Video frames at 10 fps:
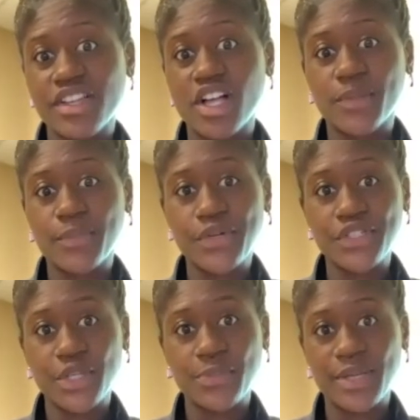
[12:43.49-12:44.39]
called
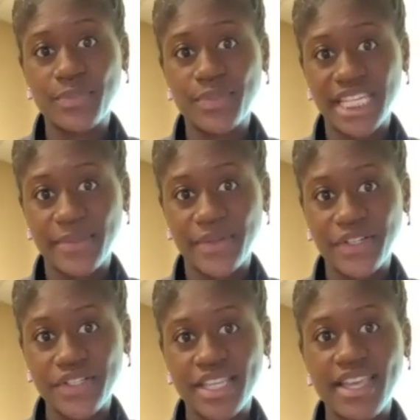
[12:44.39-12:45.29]
proton pump
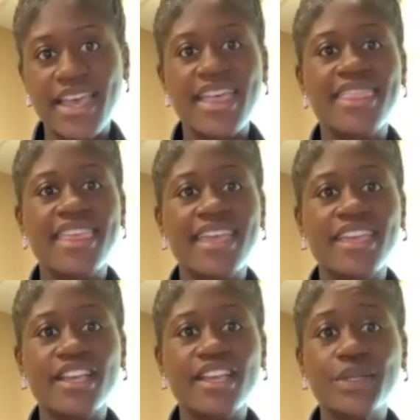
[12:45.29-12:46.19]
inhibitors. They
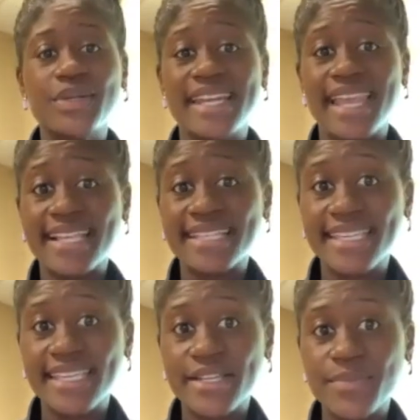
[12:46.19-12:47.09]
include
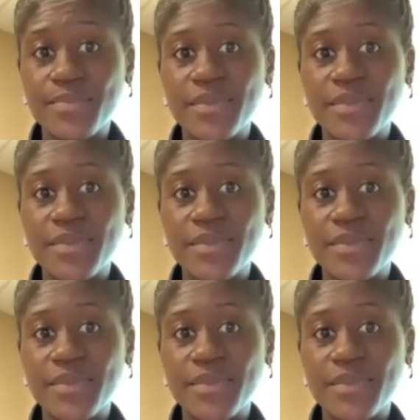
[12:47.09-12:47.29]
Nexium,